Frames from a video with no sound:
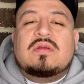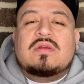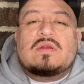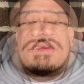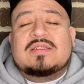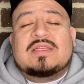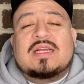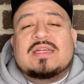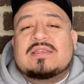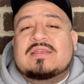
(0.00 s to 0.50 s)

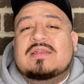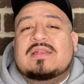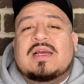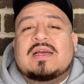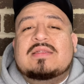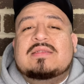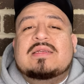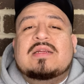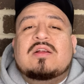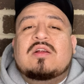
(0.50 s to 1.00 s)
It's actually
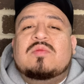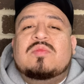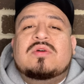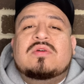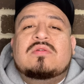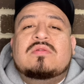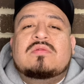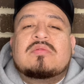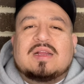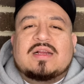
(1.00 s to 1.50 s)
not
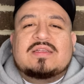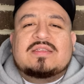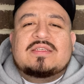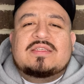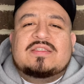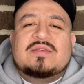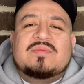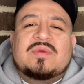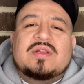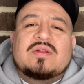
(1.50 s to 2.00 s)
terrible. I could see
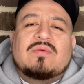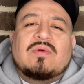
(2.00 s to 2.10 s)
somebody